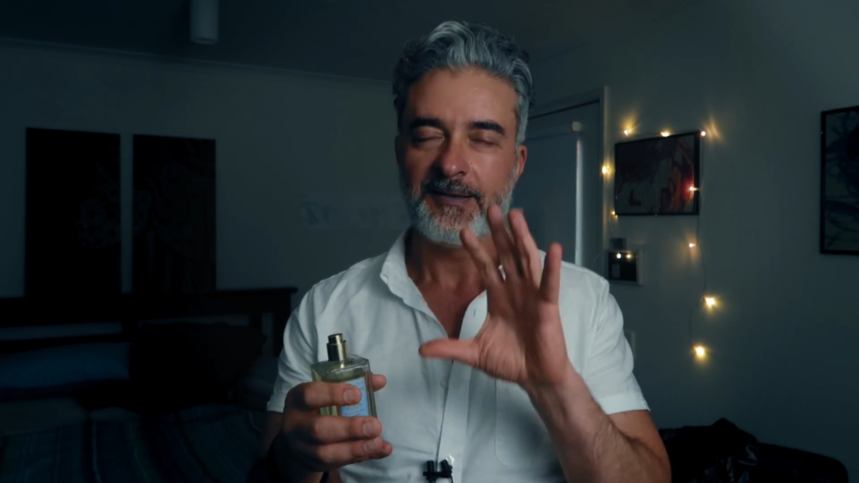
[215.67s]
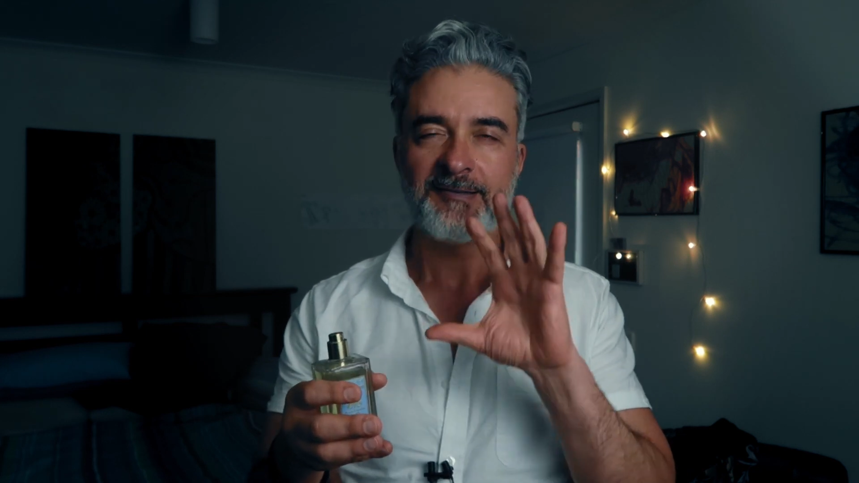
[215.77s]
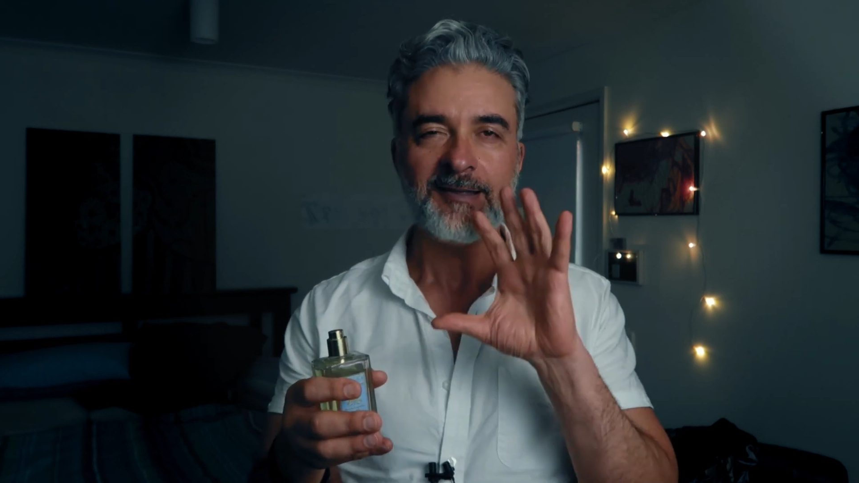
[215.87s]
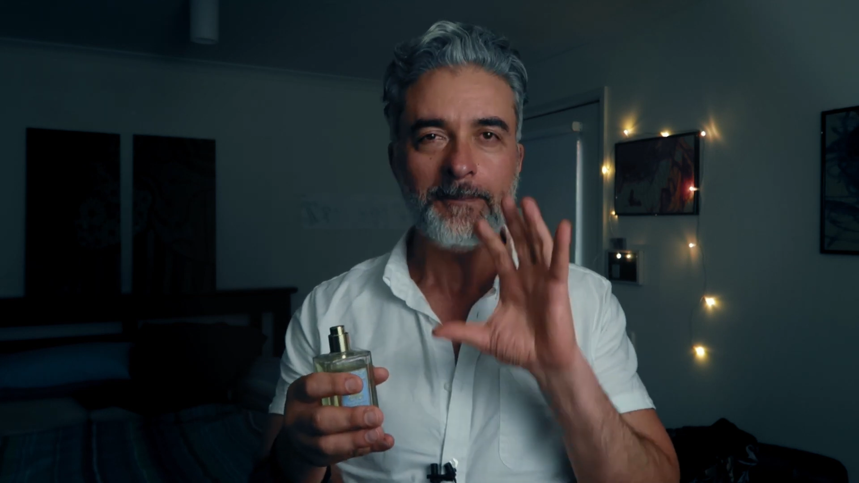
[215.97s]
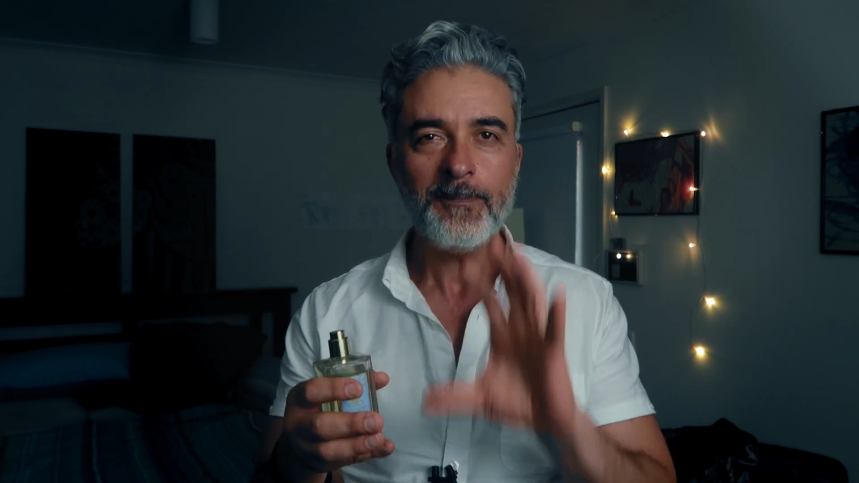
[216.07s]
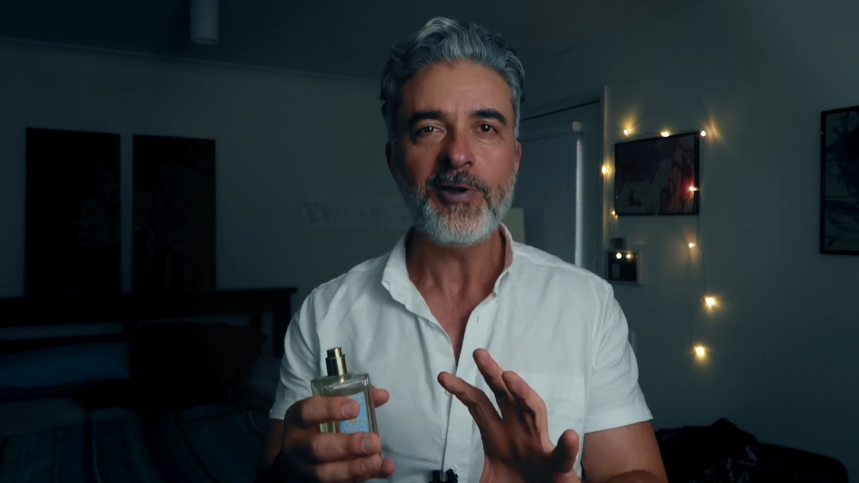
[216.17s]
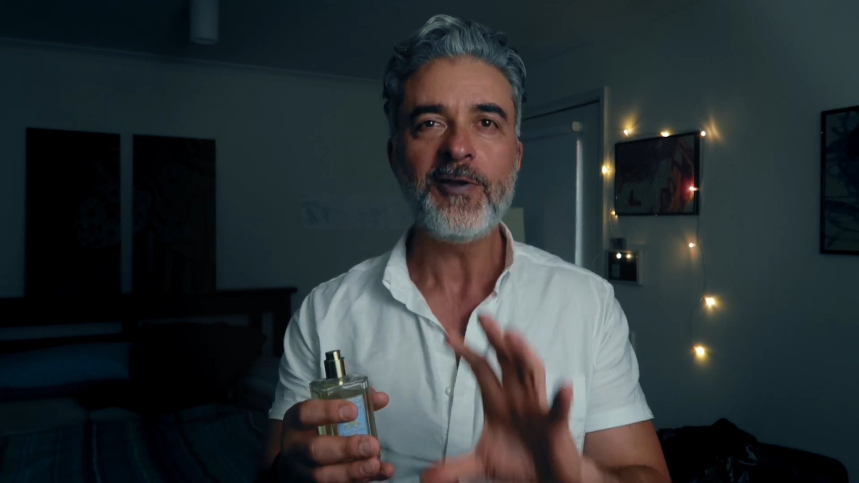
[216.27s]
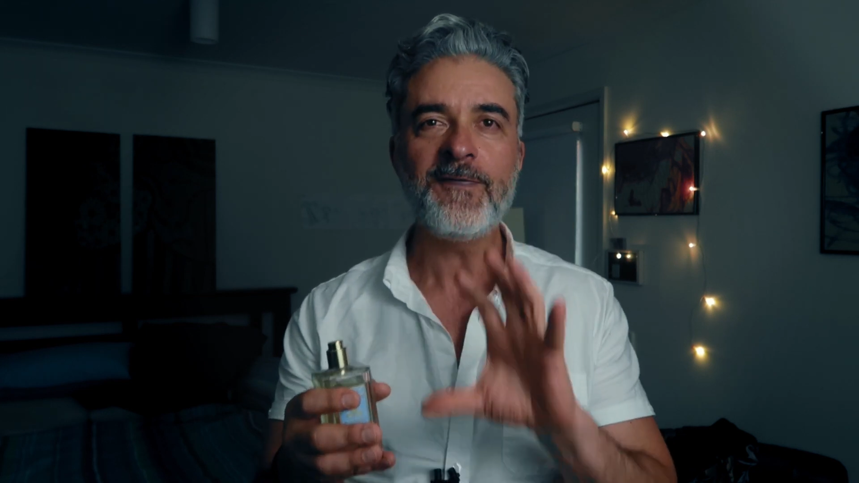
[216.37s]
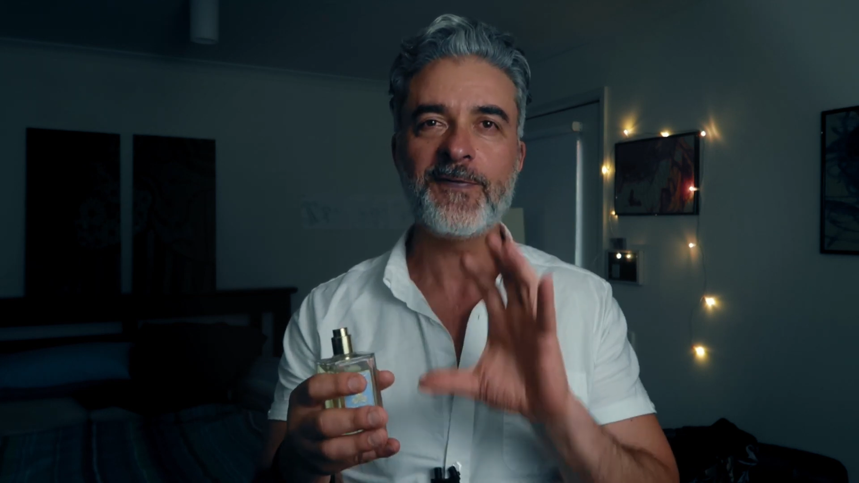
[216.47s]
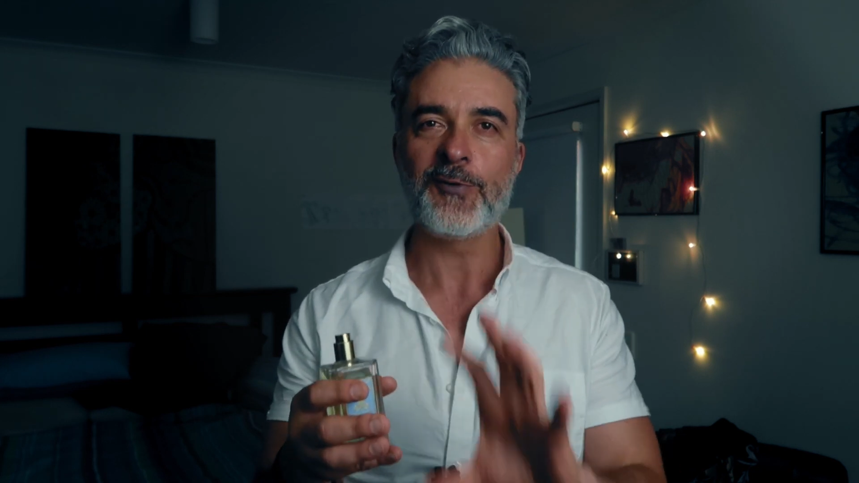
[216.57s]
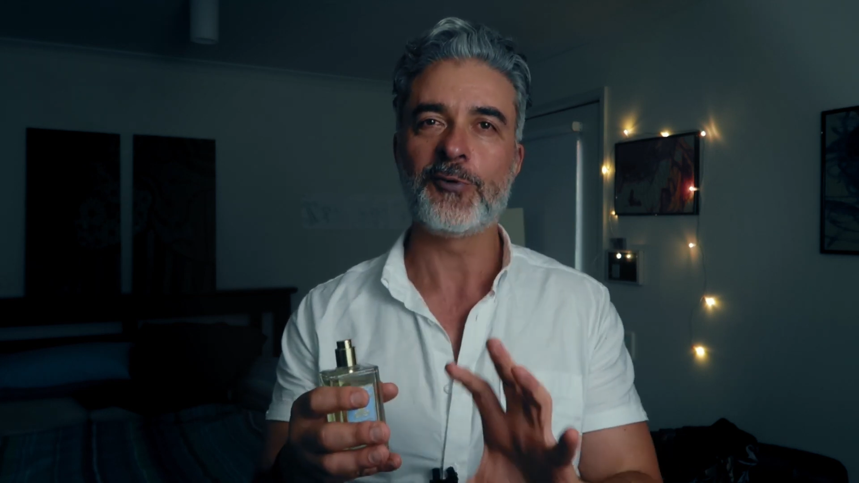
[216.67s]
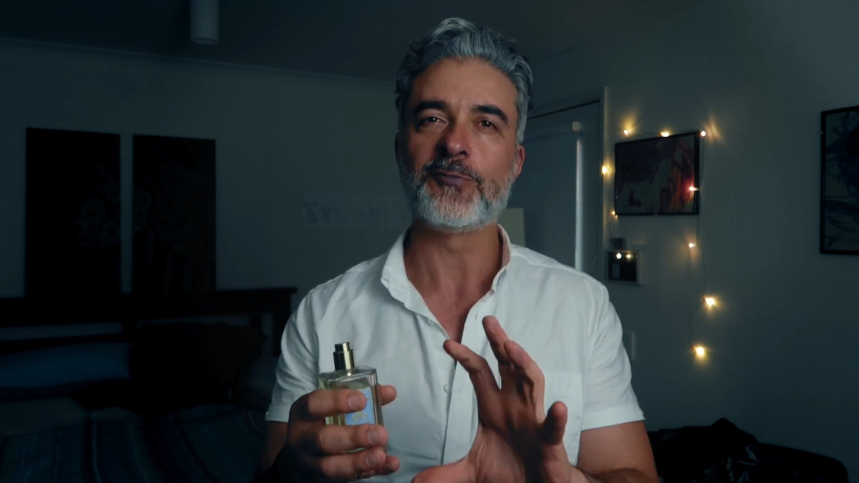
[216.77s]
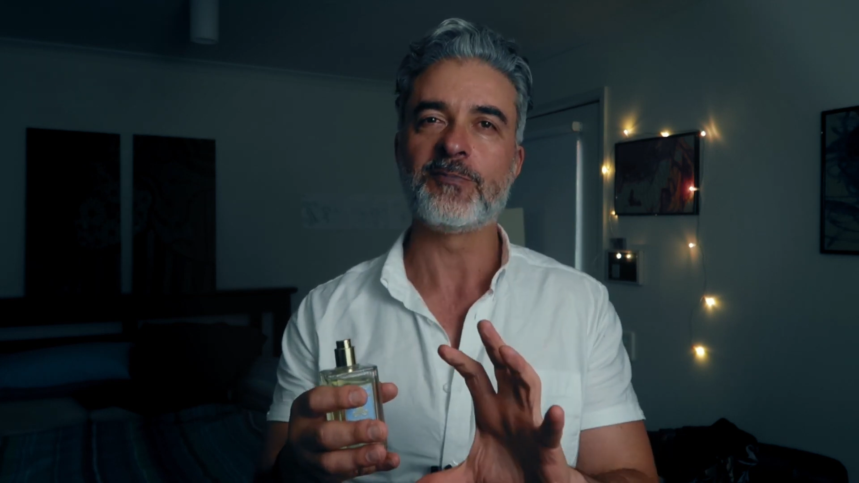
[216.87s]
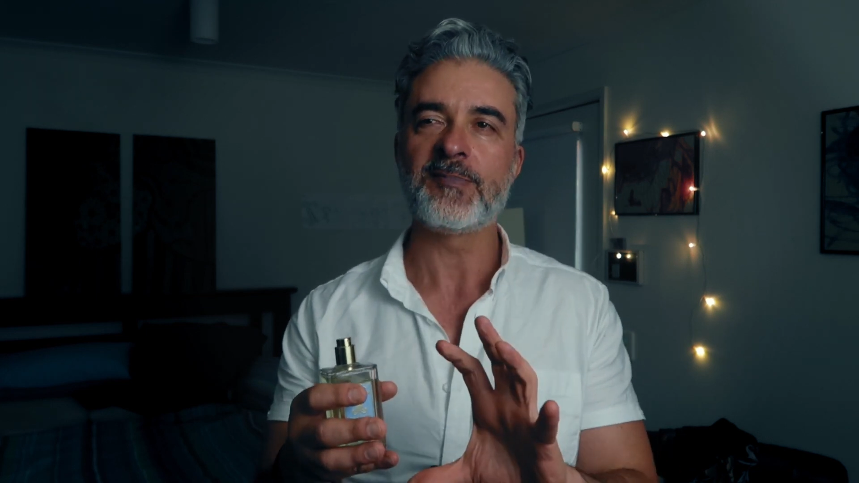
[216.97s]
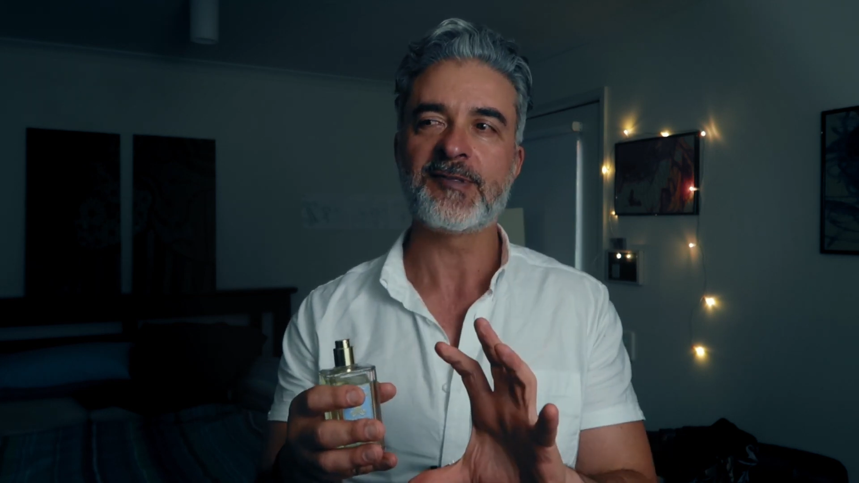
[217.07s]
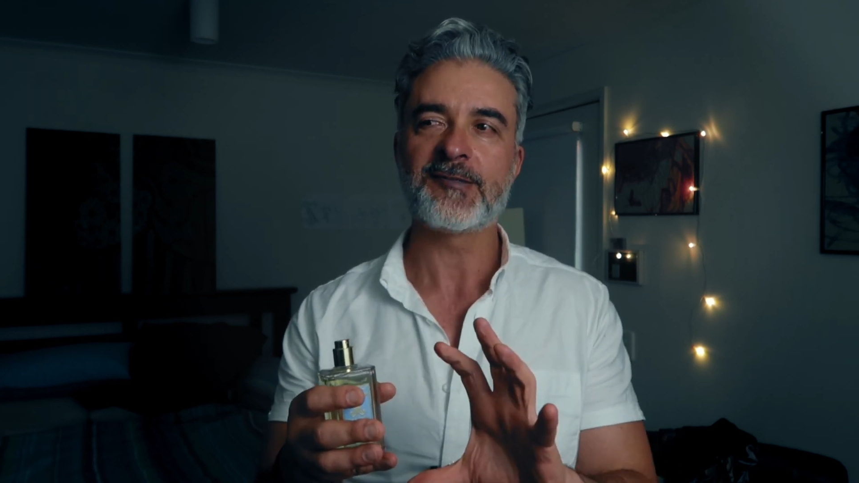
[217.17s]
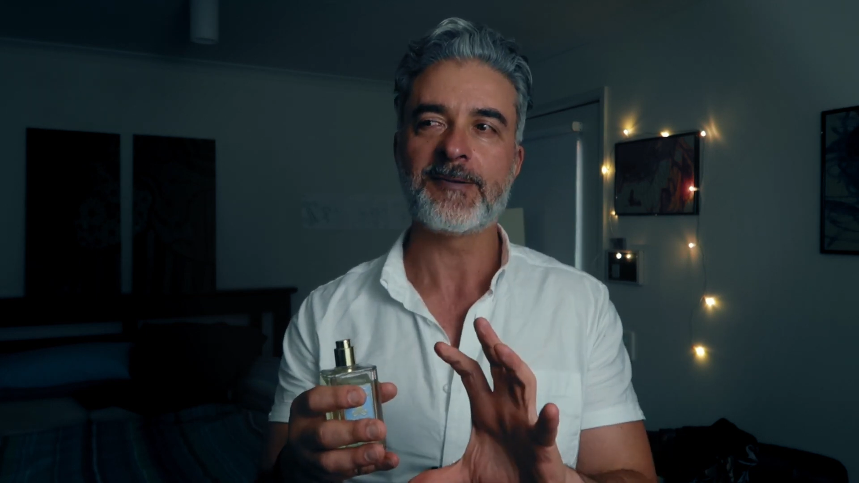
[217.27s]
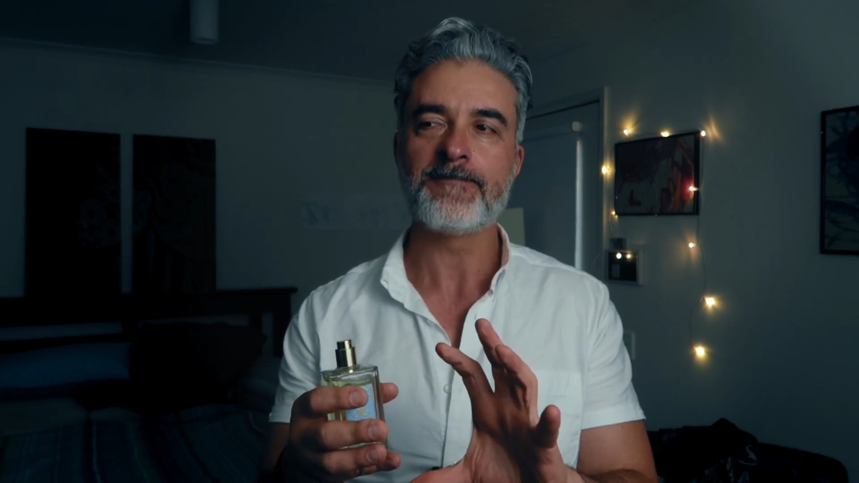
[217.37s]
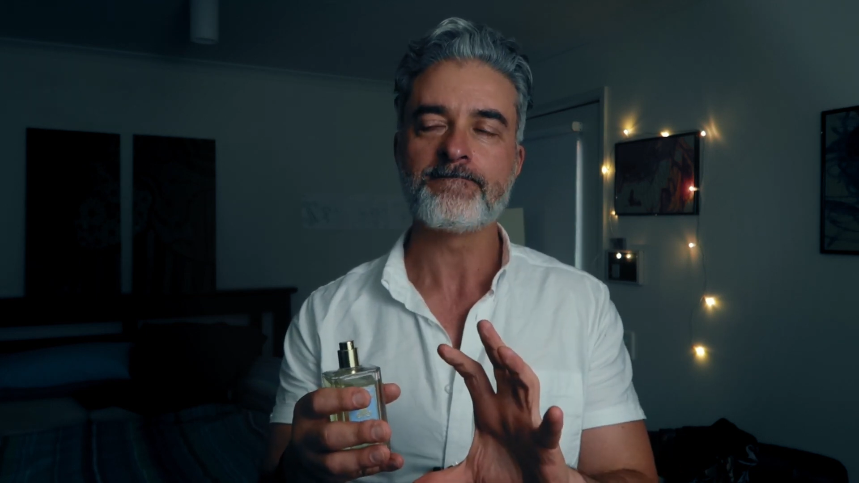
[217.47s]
some perfumes